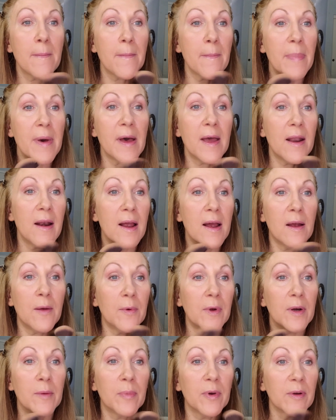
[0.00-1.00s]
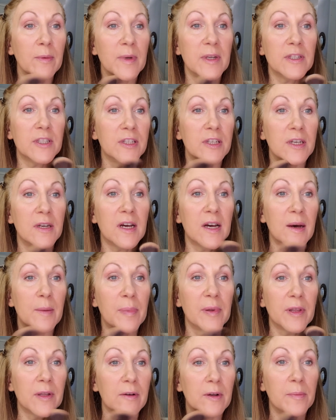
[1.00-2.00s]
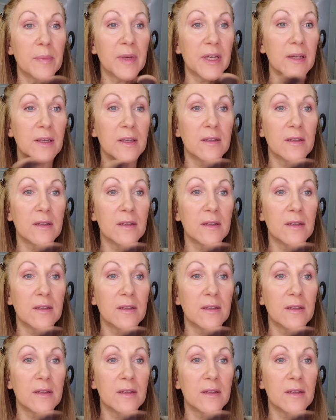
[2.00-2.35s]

but I want to bring my chin up a little bit